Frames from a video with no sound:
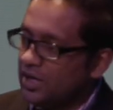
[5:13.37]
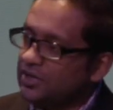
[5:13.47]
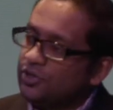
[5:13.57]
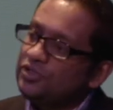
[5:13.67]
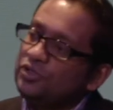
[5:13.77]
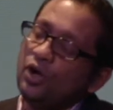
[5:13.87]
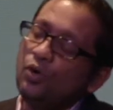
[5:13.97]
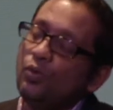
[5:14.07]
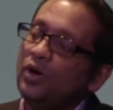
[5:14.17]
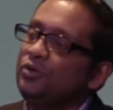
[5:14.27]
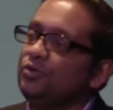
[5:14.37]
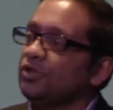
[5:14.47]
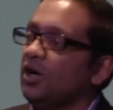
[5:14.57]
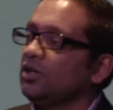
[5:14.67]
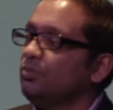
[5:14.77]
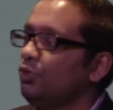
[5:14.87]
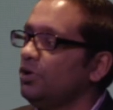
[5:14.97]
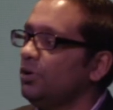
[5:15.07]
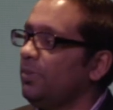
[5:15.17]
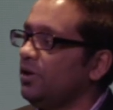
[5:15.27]
And there's no one who talked
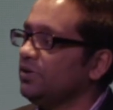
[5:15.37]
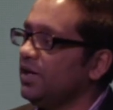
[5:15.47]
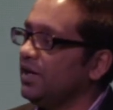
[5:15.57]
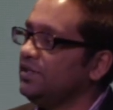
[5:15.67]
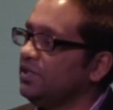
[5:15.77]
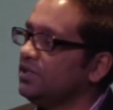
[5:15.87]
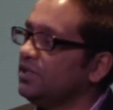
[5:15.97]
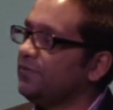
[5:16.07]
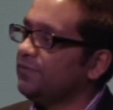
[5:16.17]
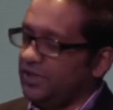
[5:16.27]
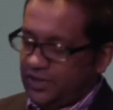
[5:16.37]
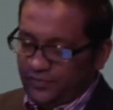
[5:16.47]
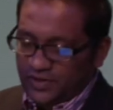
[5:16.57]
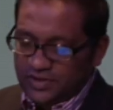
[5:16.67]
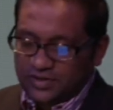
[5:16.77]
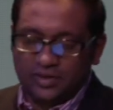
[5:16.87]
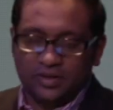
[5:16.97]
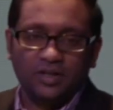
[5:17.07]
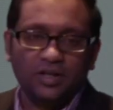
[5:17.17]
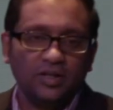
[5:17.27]
more about the idea of forgiveness
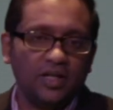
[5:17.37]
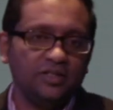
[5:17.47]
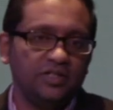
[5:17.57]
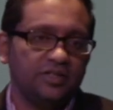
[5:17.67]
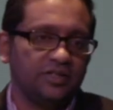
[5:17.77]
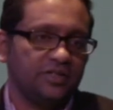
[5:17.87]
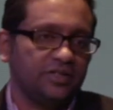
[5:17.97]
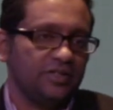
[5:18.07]
than Jesus.